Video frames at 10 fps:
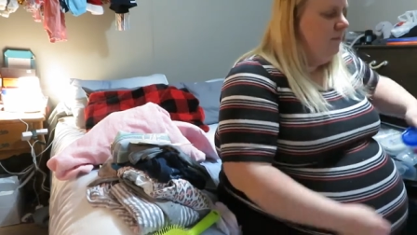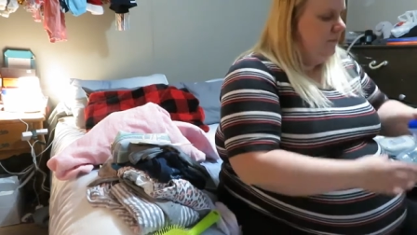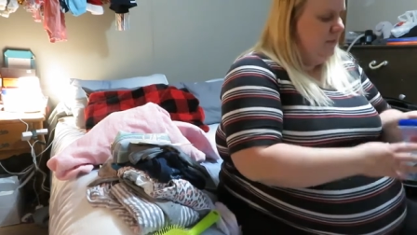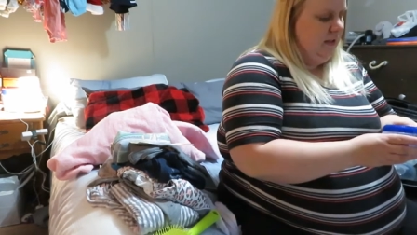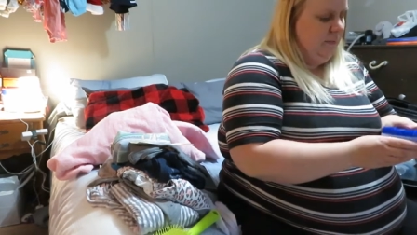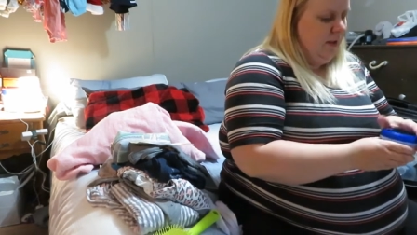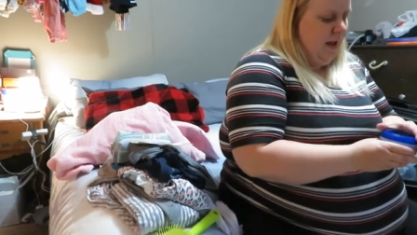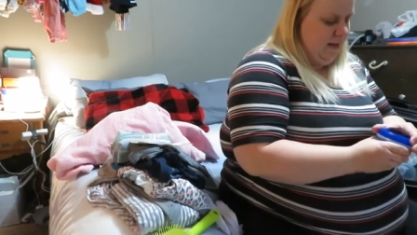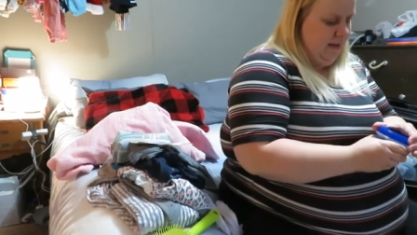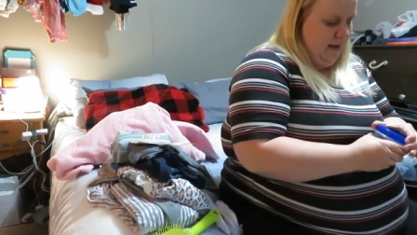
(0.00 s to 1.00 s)

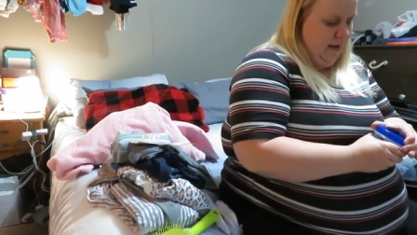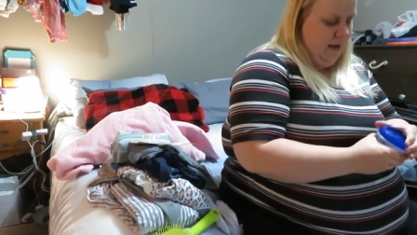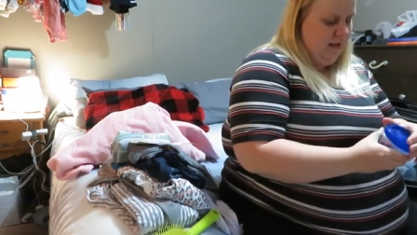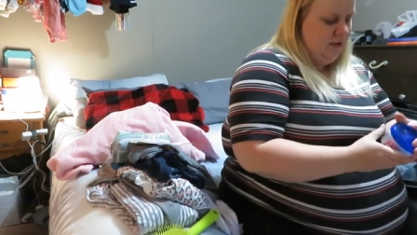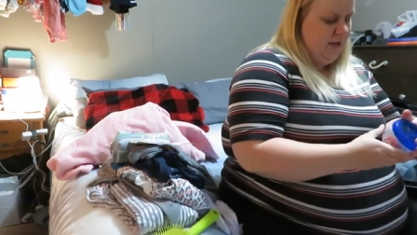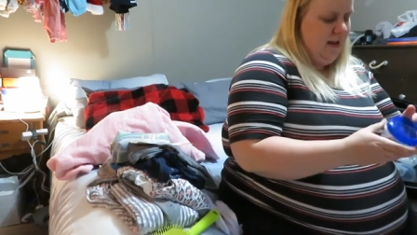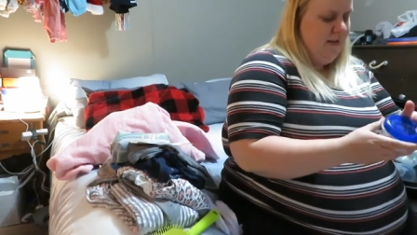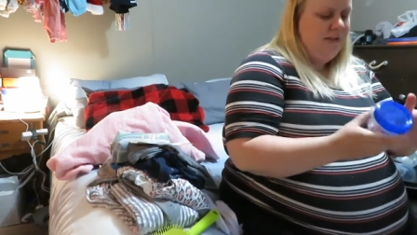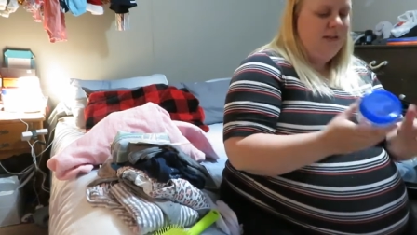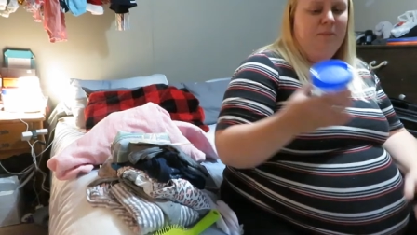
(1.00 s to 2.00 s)
Ziploc thing, I just
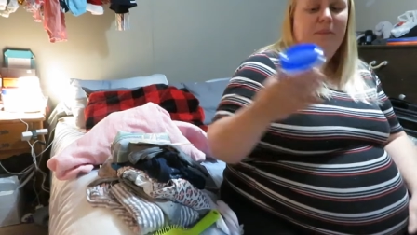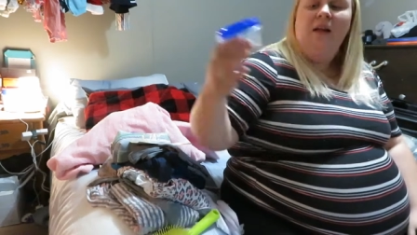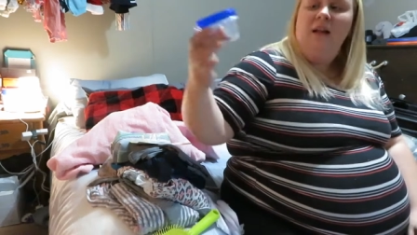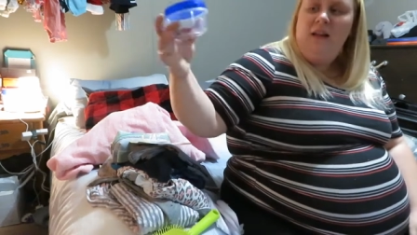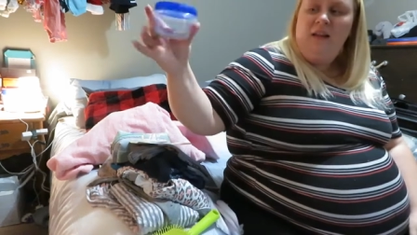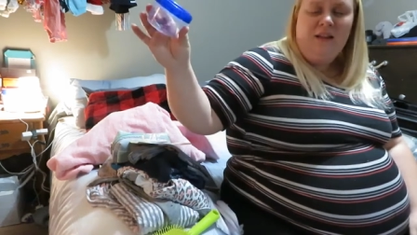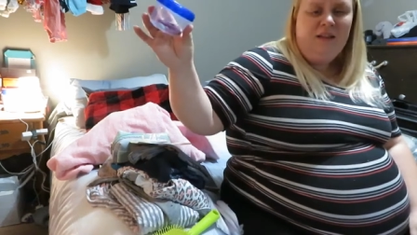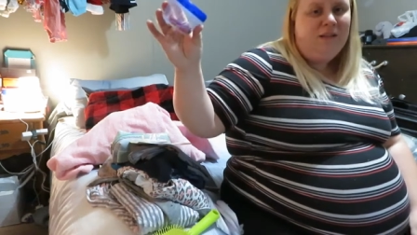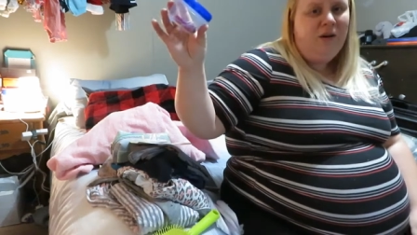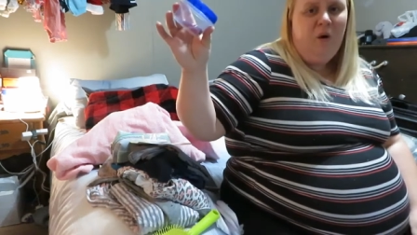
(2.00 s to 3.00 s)
have some
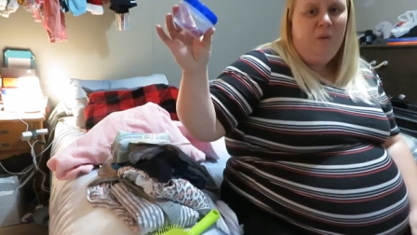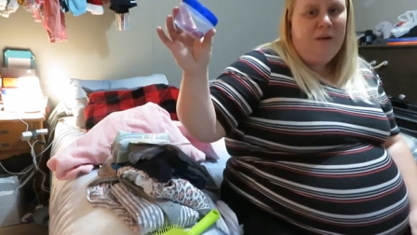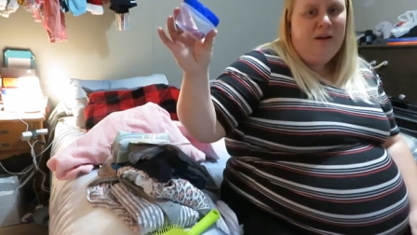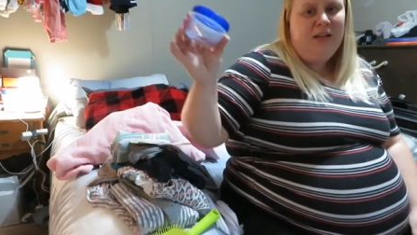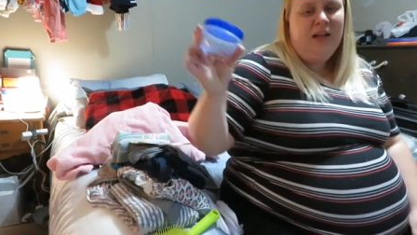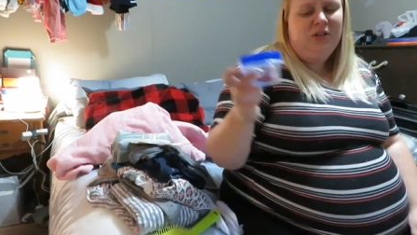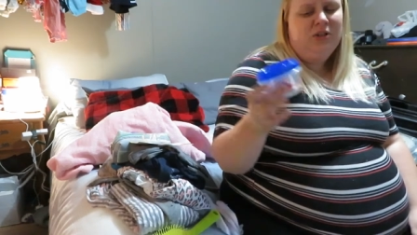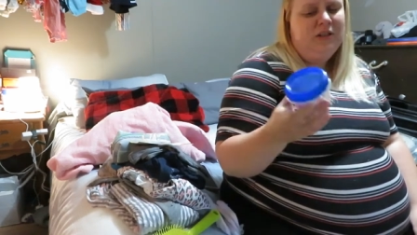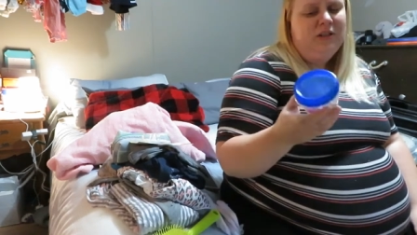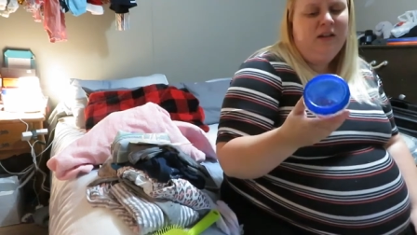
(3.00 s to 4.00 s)
home
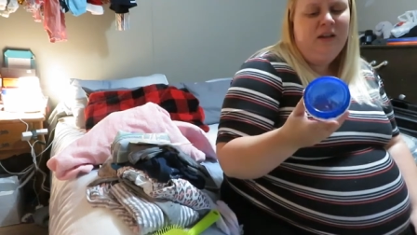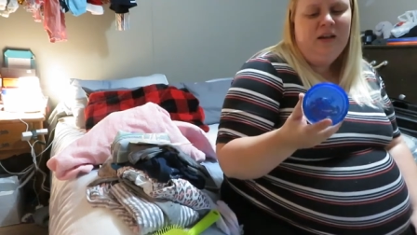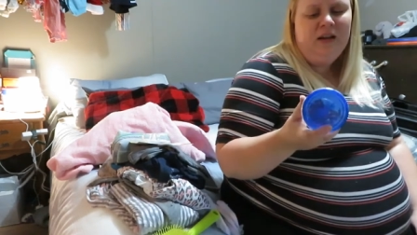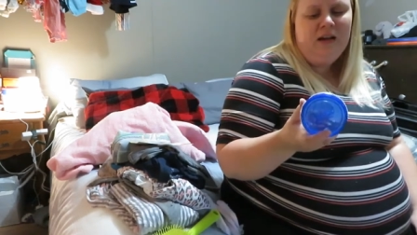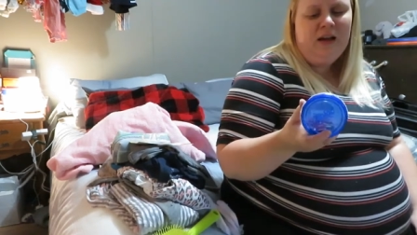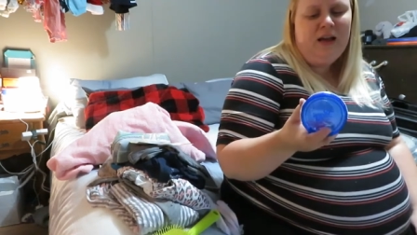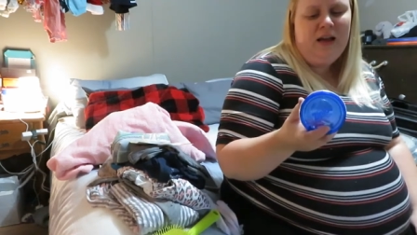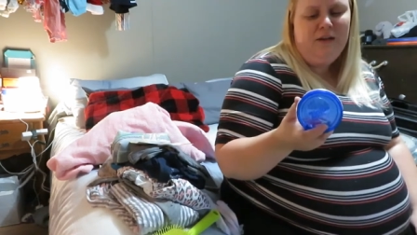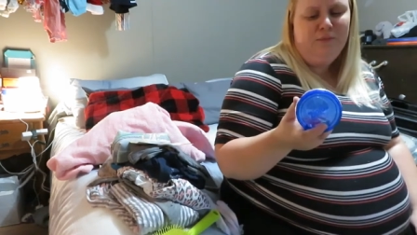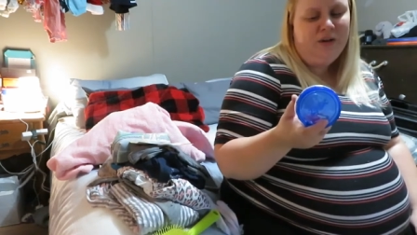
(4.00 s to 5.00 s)
medication. I
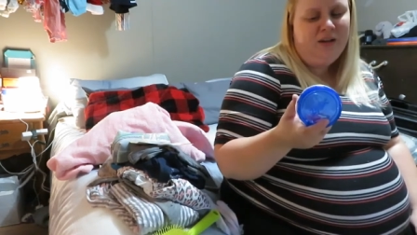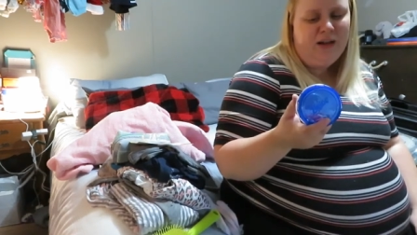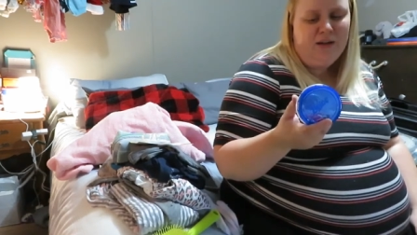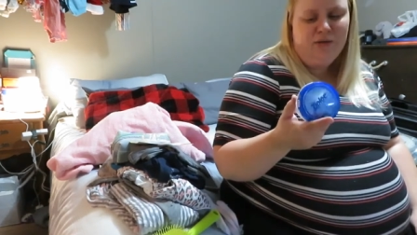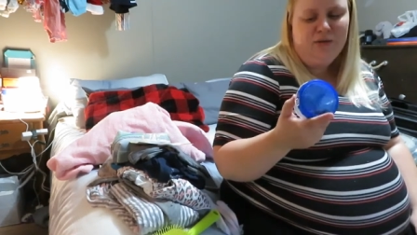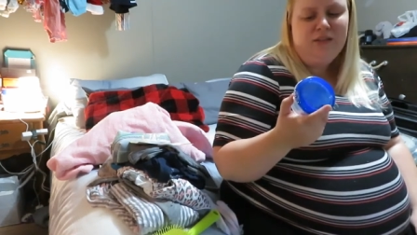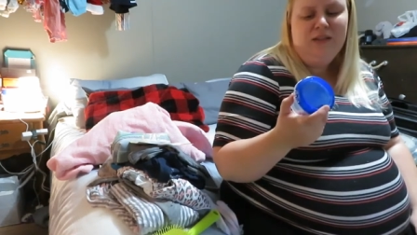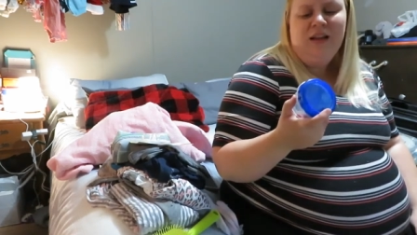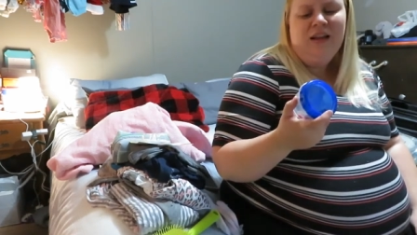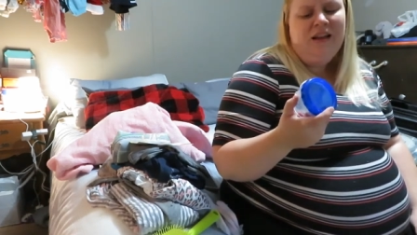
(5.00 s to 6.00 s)
have
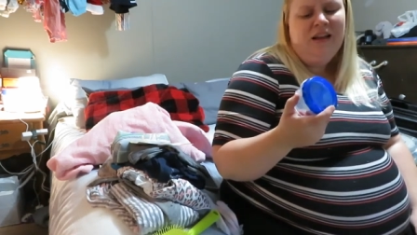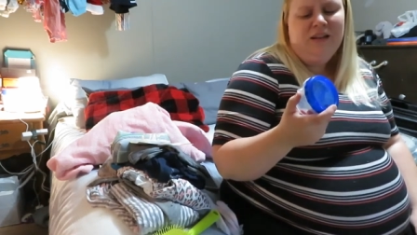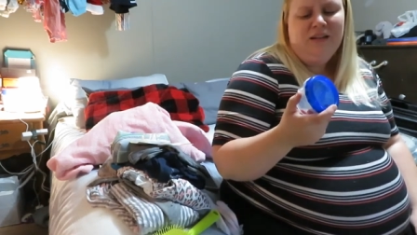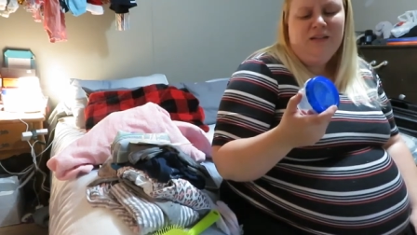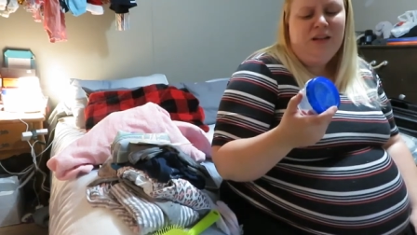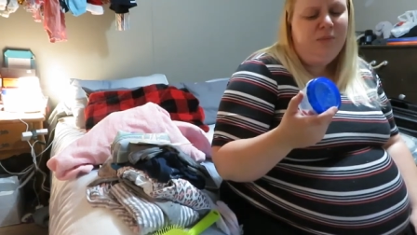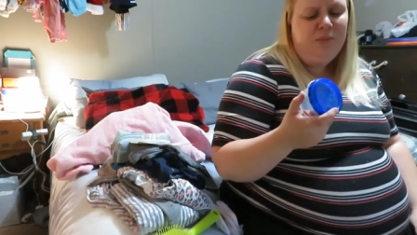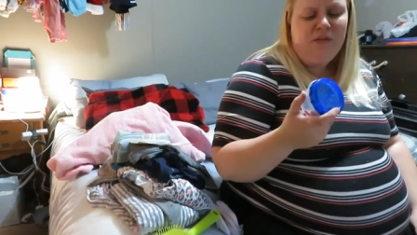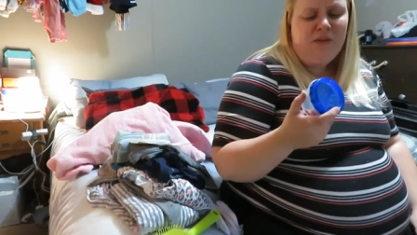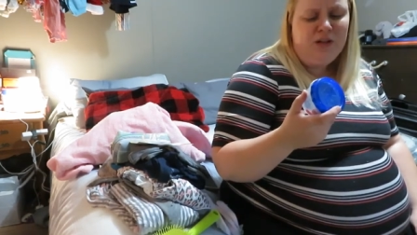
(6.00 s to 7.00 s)
prenatals because they don't
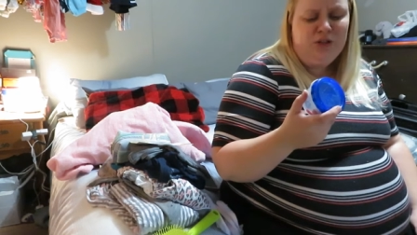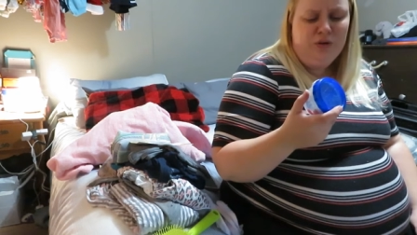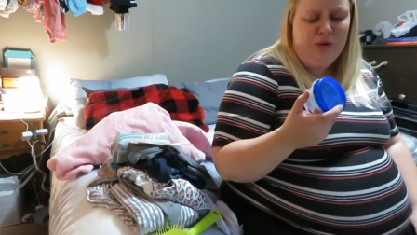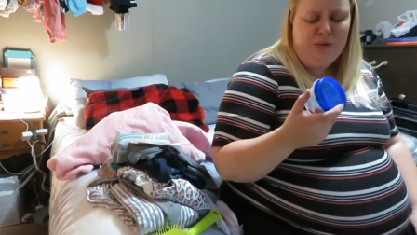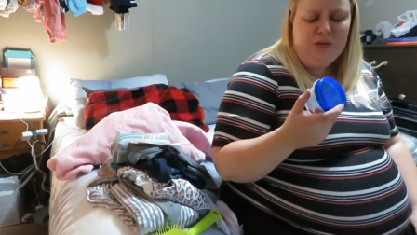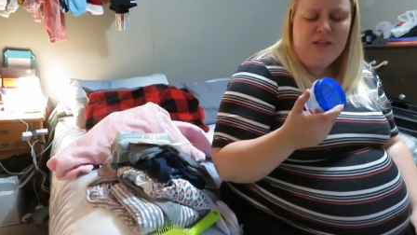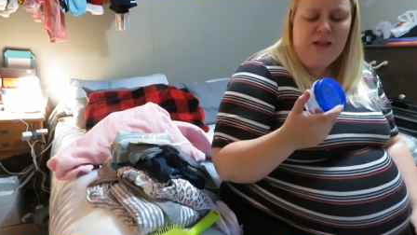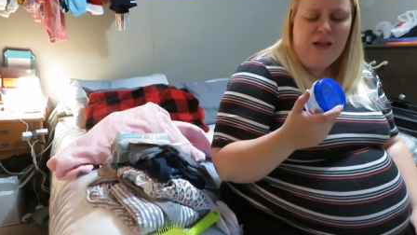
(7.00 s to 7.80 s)
provide you those.